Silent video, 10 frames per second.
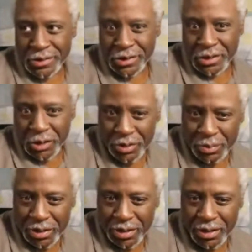could
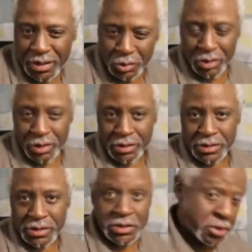be or
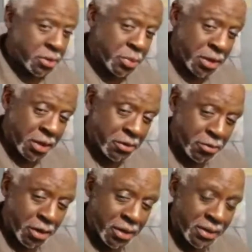should be,
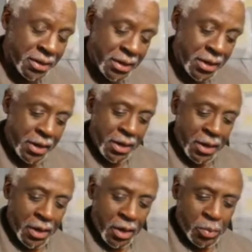right?
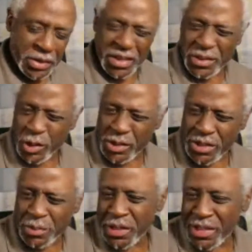But then there are
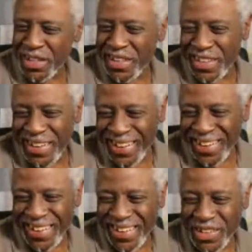some things that are
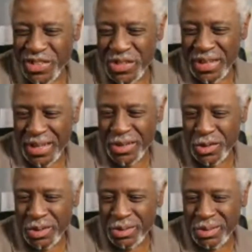kind of
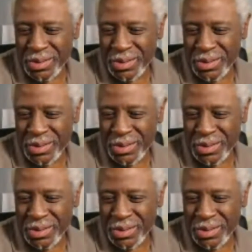standard.